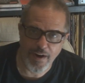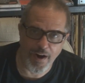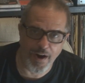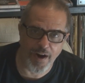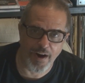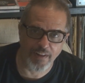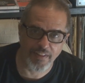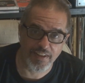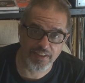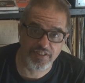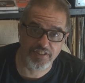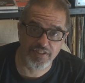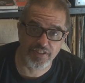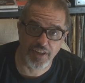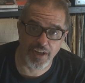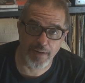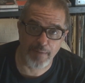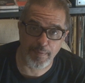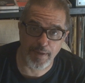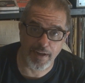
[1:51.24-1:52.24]
oh, this is
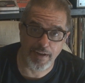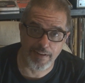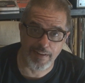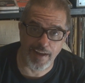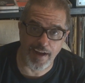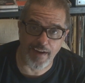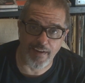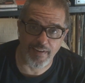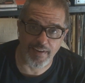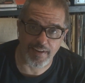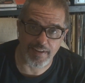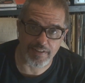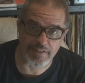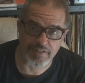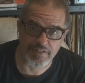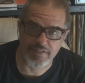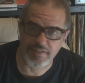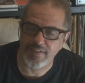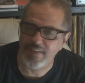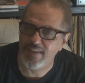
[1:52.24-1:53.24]
going to be
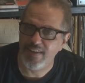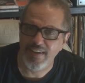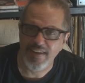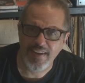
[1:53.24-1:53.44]
hilarious.